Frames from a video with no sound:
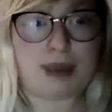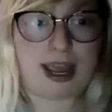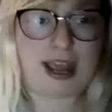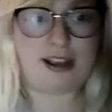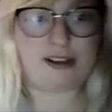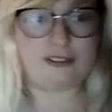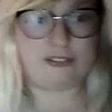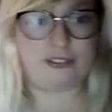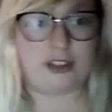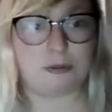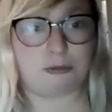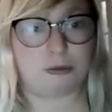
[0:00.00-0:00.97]
as
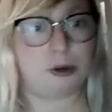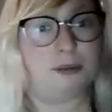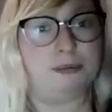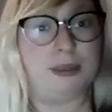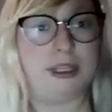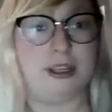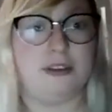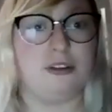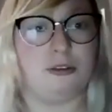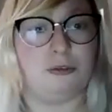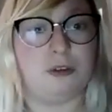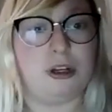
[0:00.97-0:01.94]
they begin
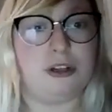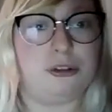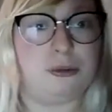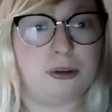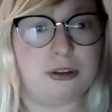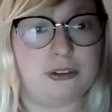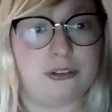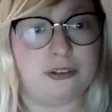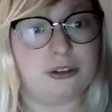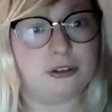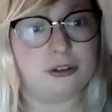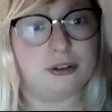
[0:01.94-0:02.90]
to run towards the
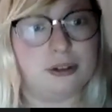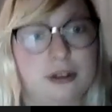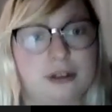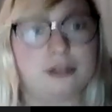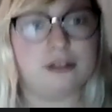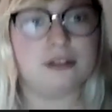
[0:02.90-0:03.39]
door.